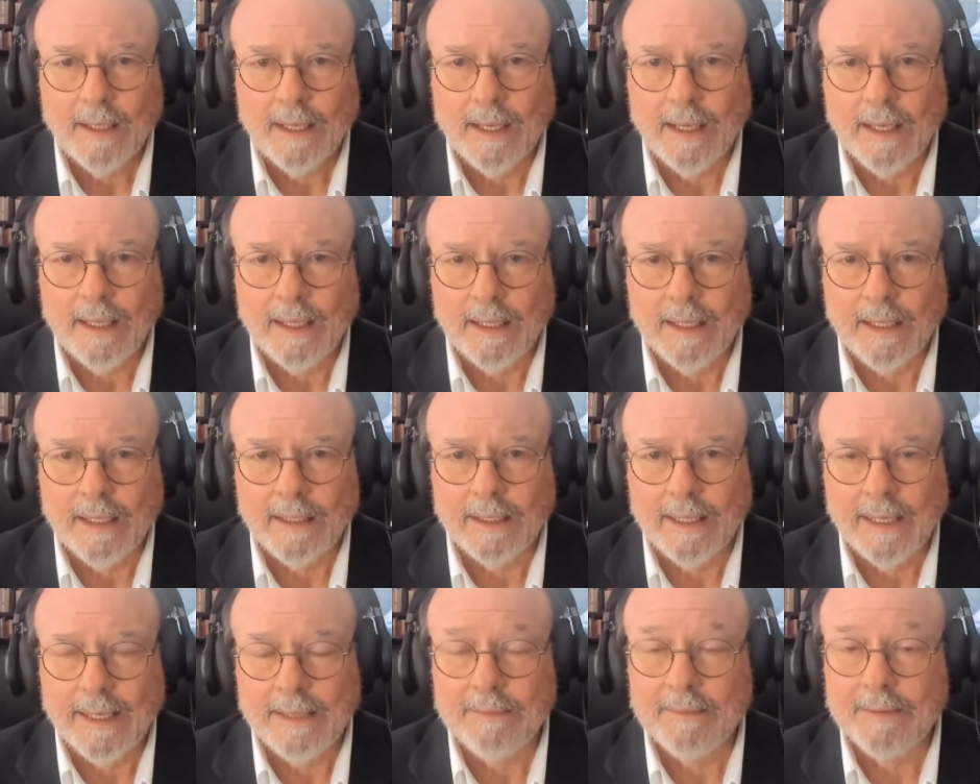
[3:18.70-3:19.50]

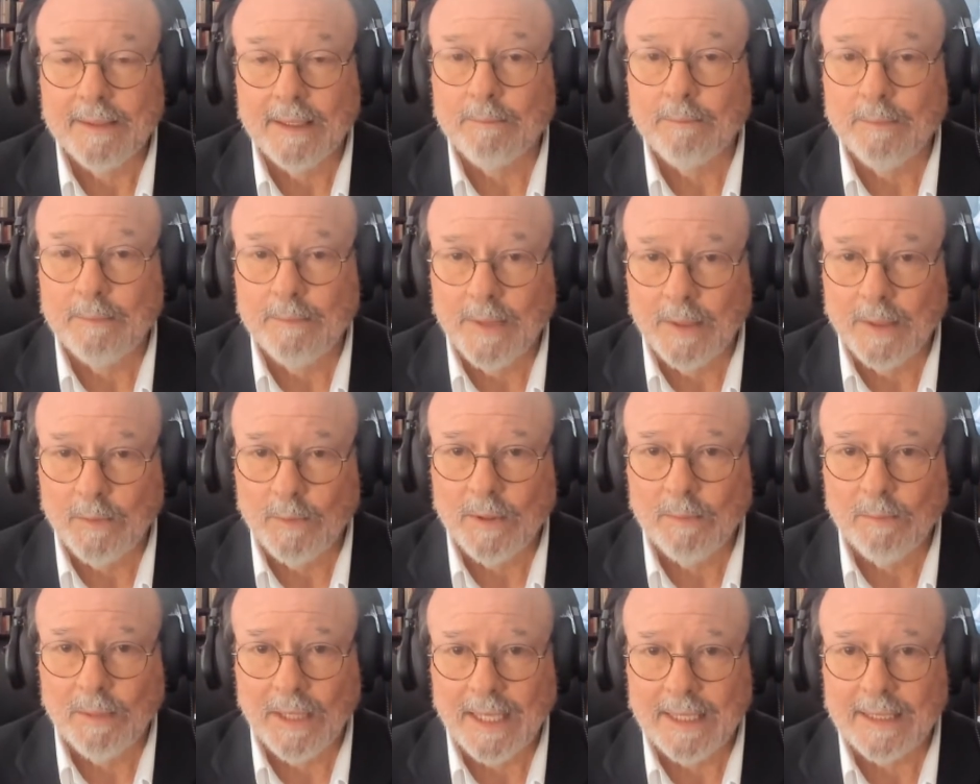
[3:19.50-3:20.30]
but
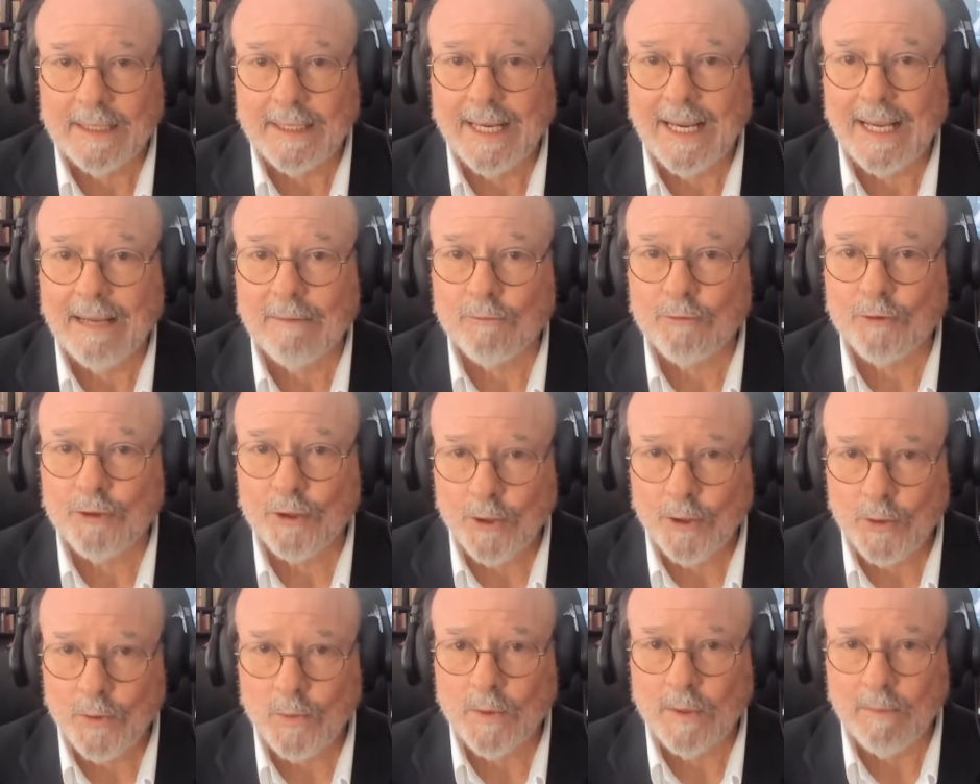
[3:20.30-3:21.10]
we plan to have
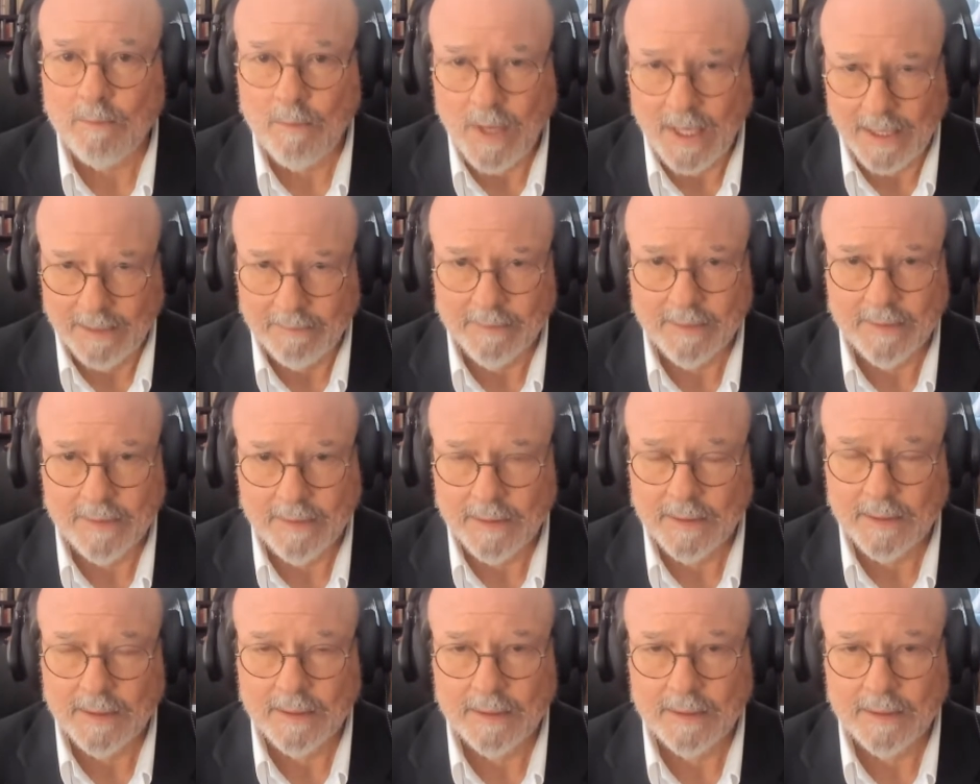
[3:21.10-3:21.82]
two a month,